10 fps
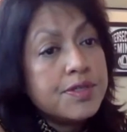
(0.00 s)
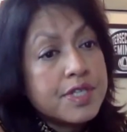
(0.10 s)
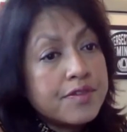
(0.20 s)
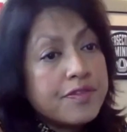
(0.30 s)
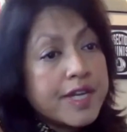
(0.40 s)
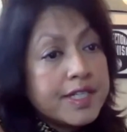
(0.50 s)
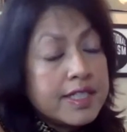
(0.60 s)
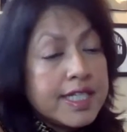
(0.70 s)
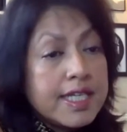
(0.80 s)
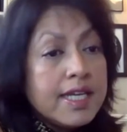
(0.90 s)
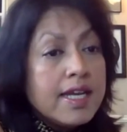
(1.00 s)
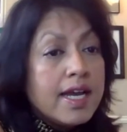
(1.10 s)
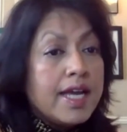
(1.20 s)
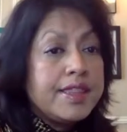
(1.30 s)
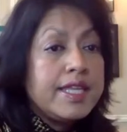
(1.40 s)
And finally,
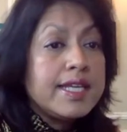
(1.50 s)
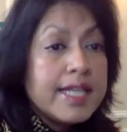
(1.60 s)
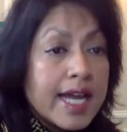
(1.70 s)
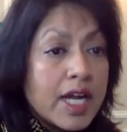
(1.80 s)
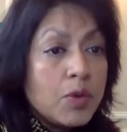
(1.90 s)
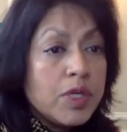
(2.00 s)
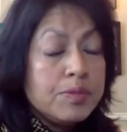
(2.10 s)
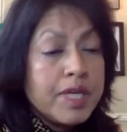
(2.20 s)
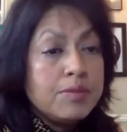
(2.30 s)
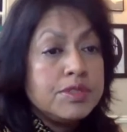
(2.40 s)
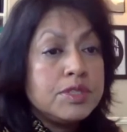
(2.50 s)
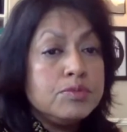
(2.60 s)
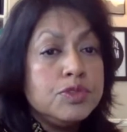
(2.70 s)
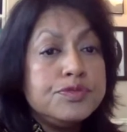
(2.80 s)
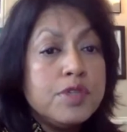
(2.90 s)
I think now we'll be able to
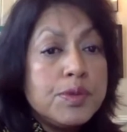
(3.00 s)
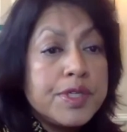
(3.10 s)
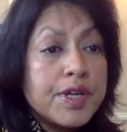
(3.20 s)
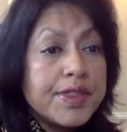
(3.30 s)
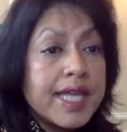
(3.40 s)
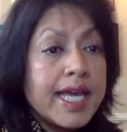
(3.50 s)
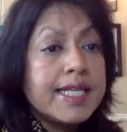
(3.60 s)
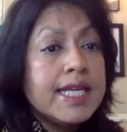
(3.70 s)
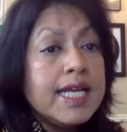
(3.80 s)
move forward on that.